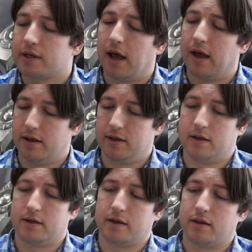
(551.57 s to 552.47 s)

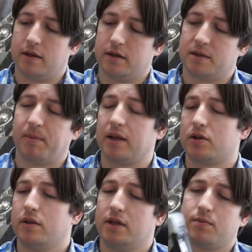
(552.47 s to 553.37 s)
and the specs
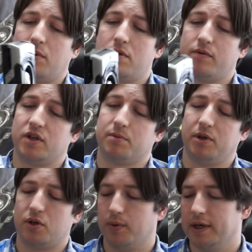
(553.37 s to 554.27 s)
on this one just
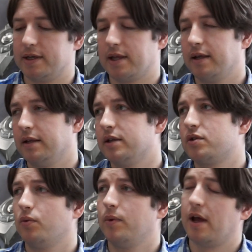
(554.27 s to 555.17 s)
been tweaked slightly,
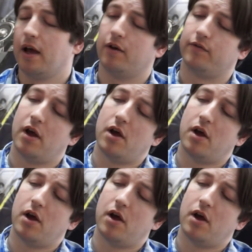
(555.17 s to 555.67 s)
so we have